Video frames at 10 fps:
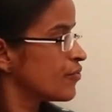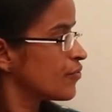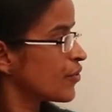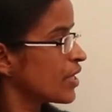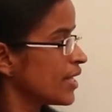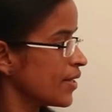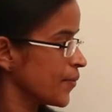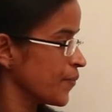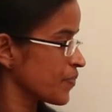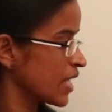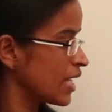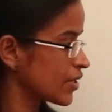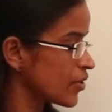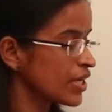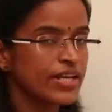For an
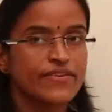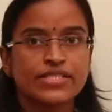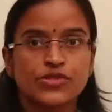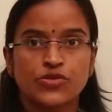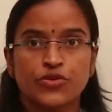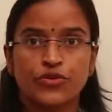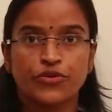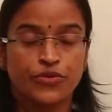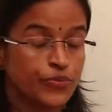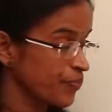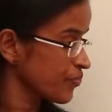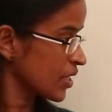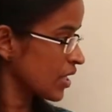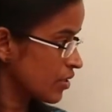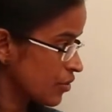electronic device to
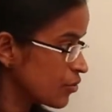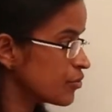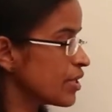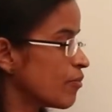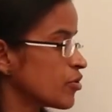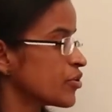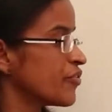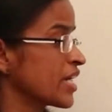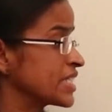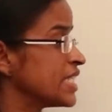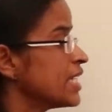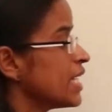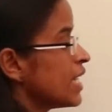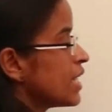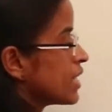do the both function,
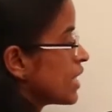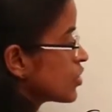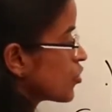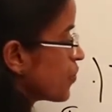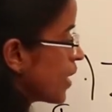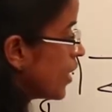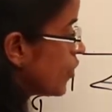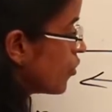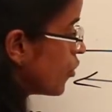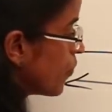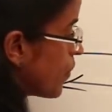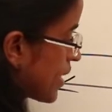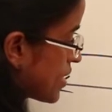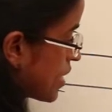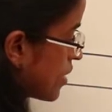there should be a
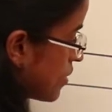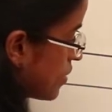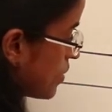duplexer.